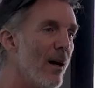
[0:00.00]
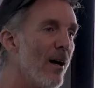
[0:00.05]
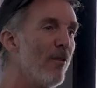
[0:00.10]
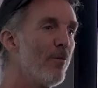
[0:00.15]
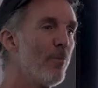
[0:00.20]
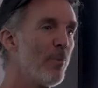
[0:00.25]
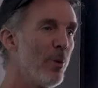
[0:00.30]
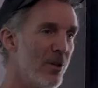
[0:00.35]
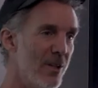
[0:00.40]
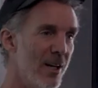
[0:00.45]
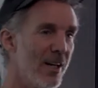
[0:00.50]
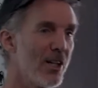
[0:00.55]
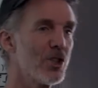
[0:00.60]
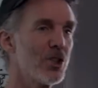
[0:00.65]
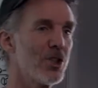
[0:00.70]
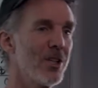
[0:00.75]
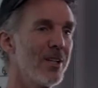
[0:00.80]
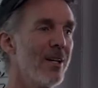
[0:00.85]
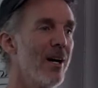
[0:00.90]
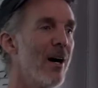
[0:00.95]
of
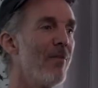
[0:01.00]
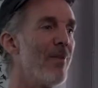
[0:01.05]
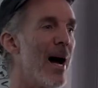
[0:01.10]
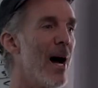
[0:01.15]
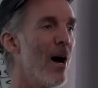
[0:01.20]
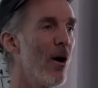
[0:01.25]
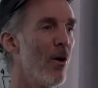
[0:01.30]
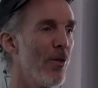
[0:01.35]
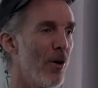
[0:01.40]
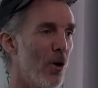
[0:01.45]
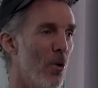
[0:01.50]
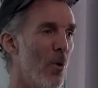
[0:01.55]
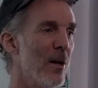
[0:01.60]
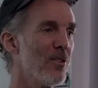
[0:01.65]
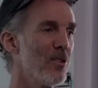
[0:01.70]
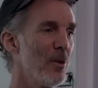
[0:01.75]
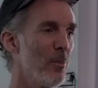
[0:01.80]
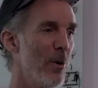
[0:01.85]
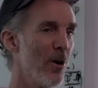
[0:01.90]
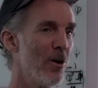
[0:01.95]
prediction of how the
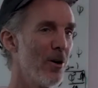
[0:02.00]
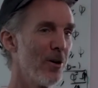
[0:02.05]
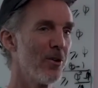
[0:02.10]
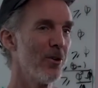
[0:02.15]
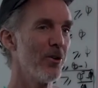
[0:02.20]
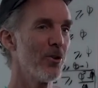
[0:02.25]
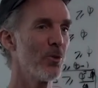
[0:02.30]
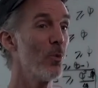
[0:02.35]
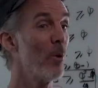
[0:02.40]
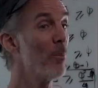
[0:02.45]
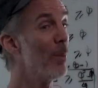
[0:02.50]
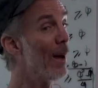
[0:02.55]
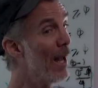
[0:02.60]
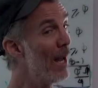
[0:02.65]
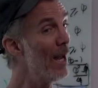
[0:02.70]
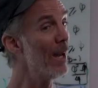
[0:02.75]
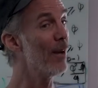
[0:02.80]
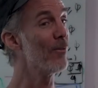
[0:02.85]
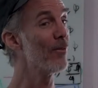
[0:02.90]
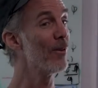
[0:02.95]
quasiparticles will
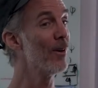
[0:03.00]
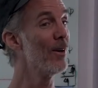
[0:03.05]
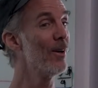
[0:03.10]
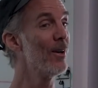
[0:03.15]
behave,